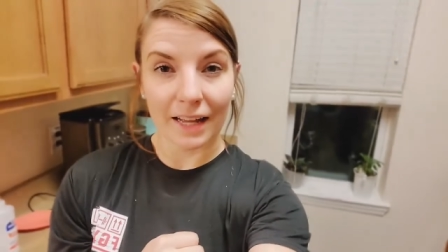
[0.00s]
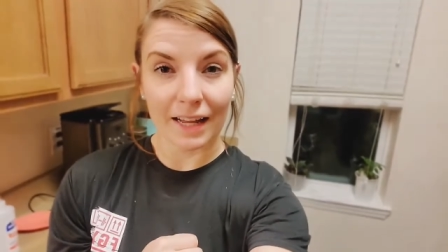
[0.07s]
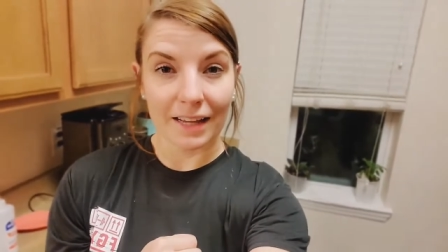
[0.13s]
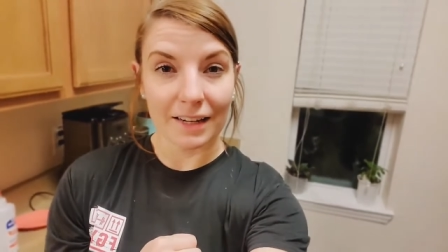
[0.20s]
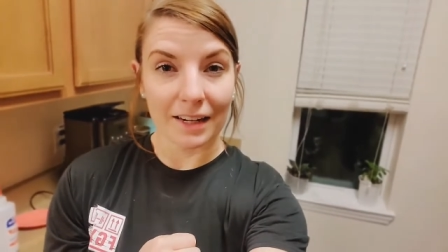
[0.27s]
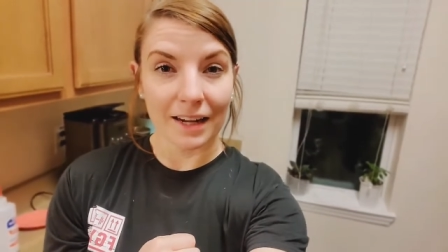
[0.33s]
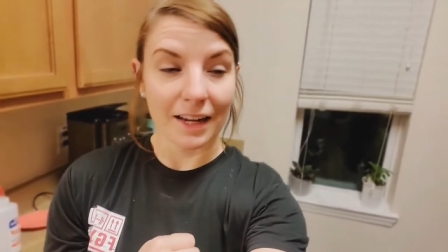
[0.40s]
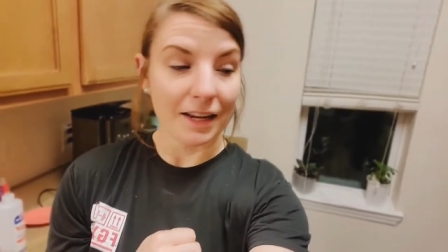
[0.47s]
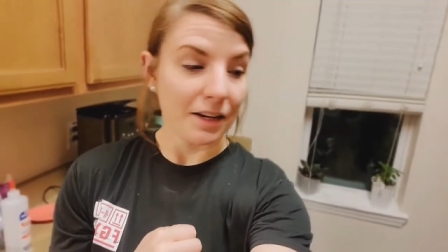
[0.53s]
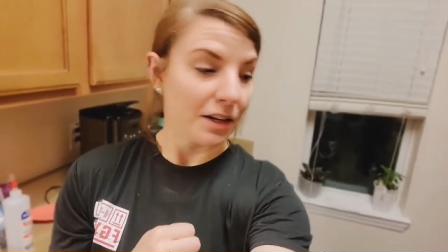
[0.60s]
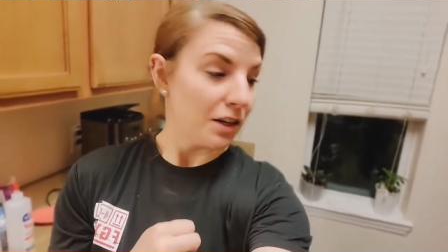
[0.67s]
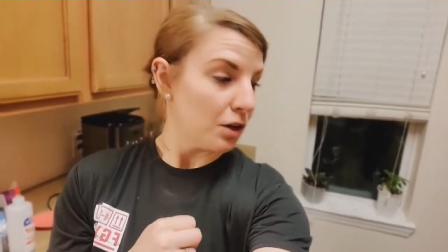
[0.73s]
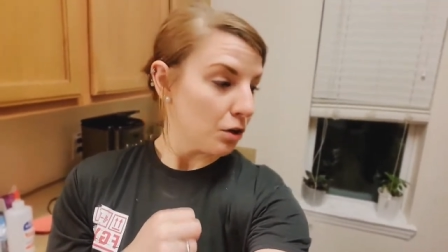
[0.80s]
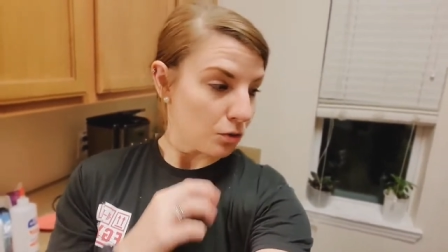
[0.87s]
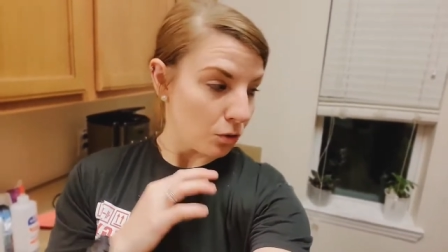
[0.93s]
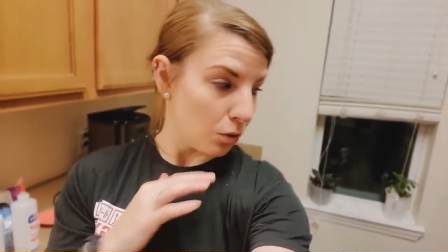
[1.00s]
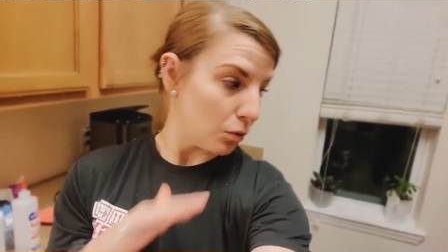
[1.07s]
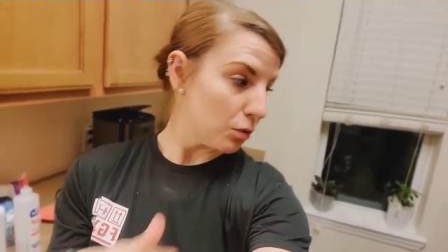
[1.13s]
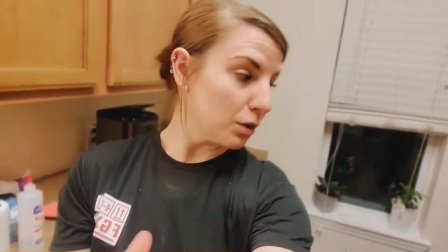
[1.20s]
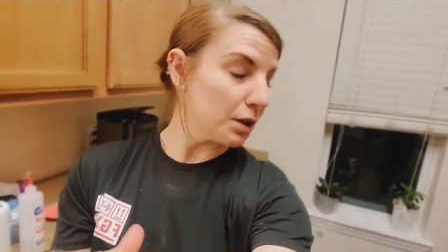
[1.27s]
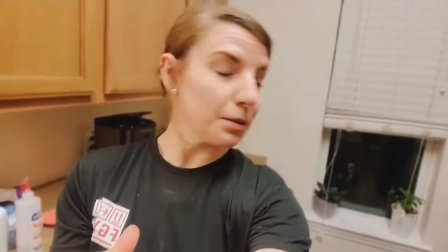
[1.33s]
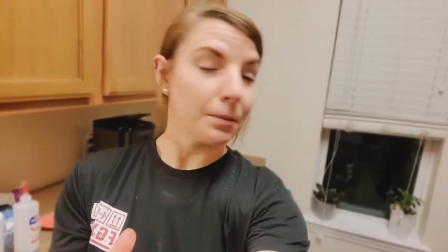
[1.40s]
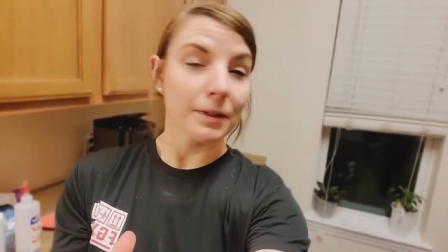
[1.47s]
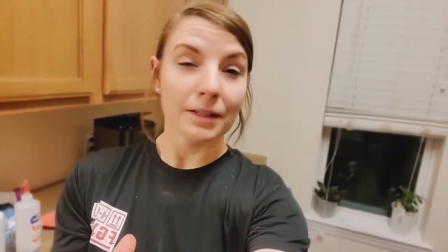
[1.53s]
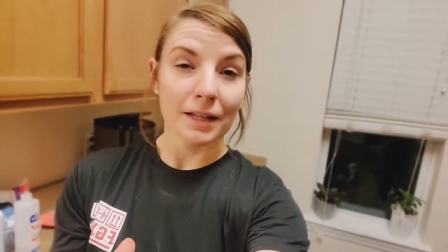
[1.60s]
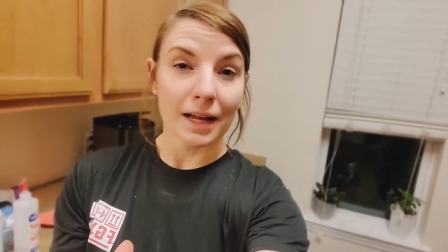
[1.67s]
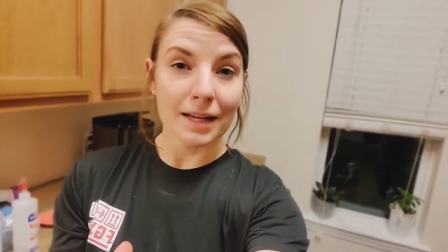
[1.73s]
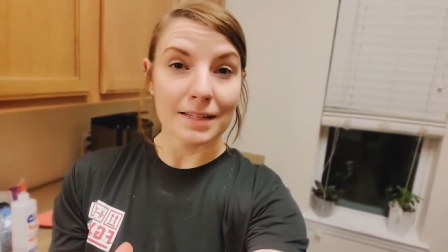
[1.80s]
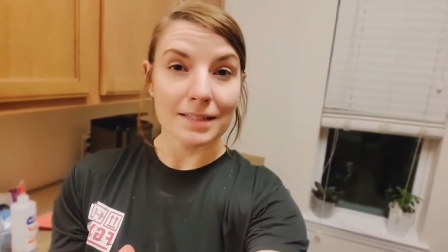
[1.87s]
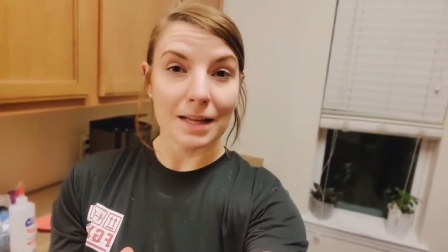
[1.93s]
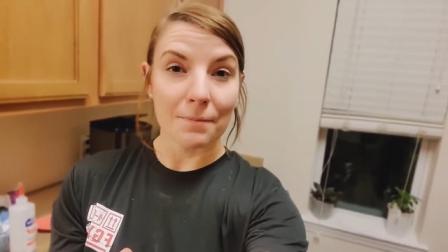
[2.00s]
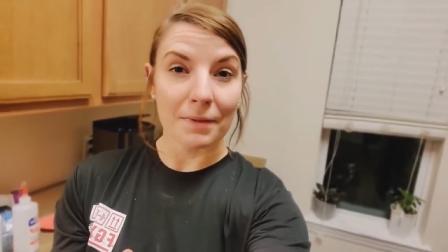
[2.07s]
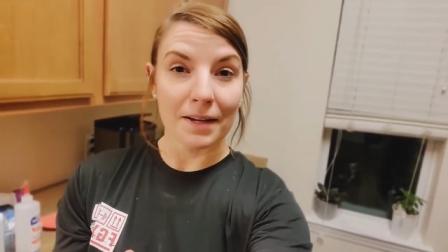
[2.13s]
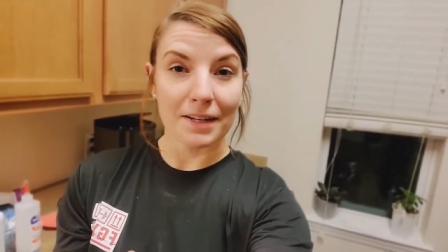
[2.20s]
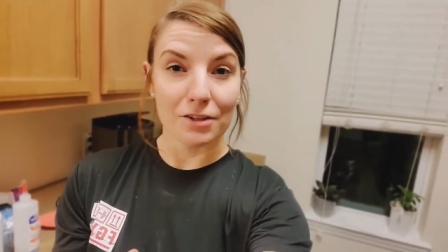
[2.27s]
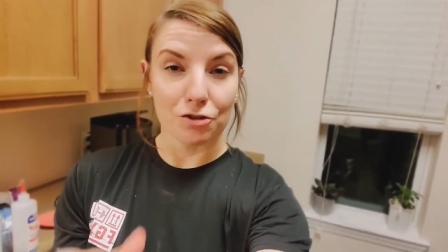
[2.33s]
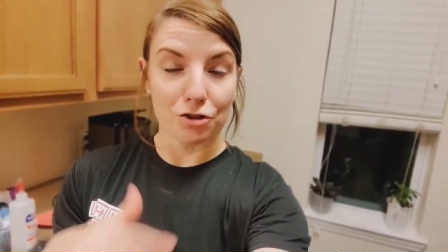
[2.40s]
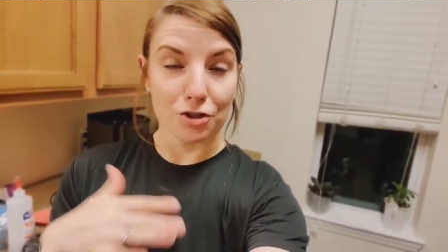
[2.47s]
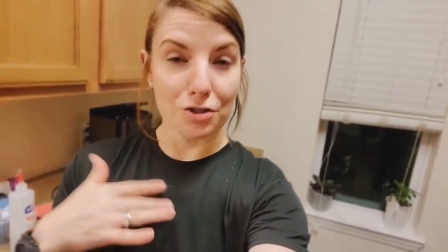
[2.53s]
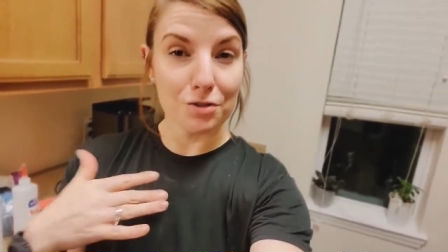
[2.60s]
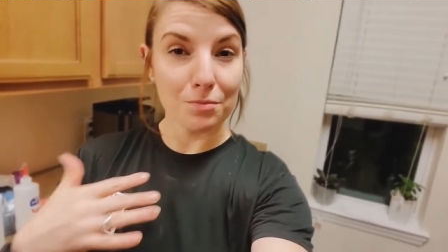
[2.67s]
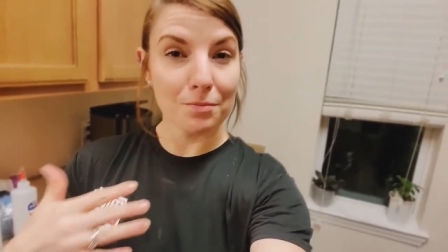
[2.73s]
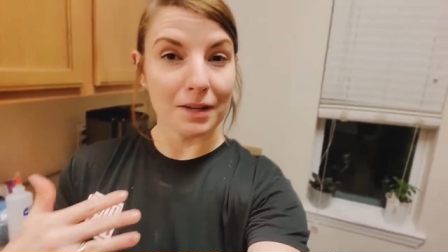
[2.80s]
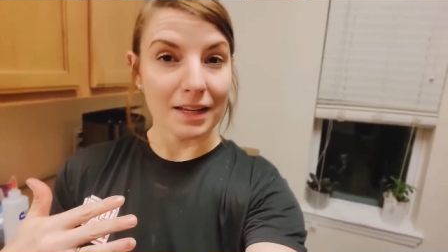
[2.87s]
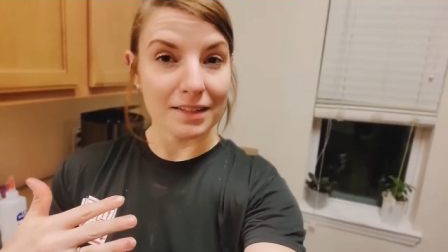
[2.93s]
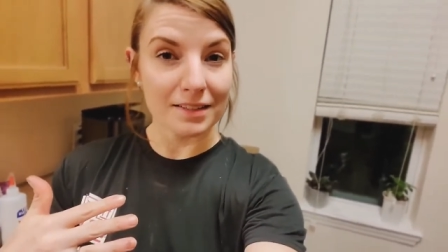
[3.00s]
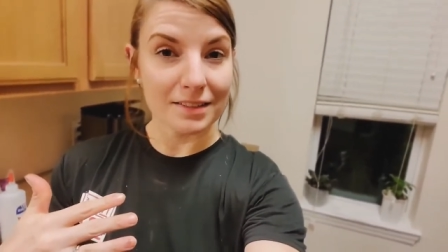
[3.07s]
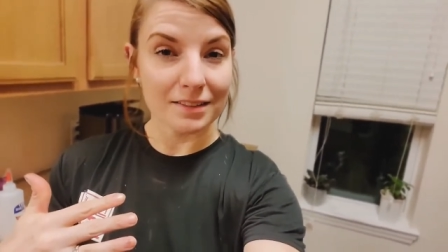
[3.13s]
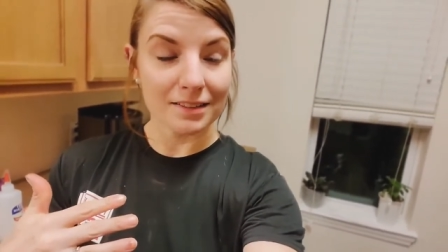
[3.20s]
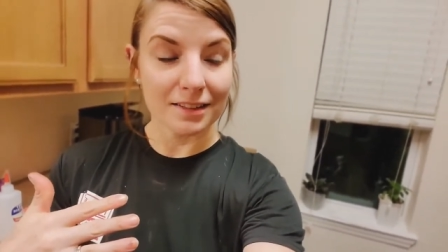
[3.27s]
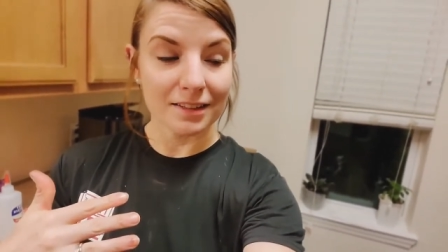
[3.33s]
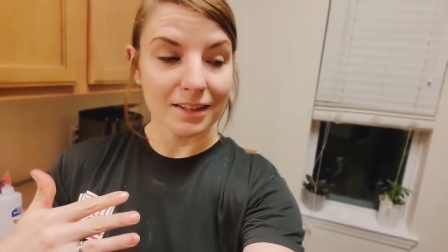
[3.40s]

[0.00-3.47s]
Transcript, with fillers: and I totally realize that my kitchen is a mess.